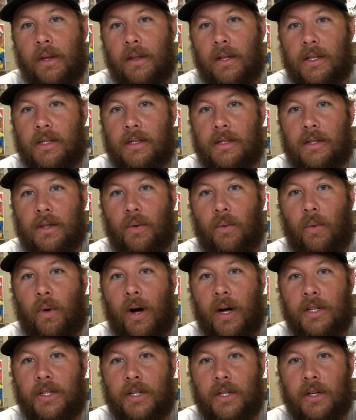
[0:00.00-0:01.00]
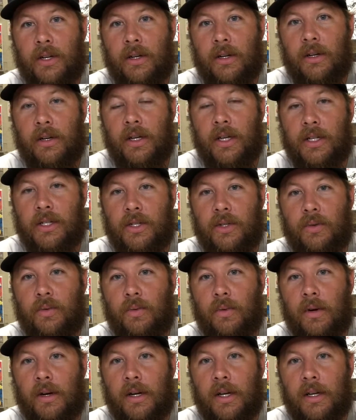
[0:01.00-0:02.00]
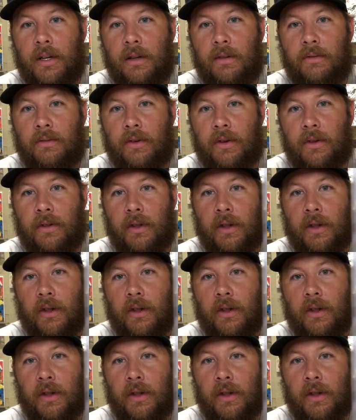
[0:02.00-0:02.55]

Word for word: This is The Watcher issue 1 for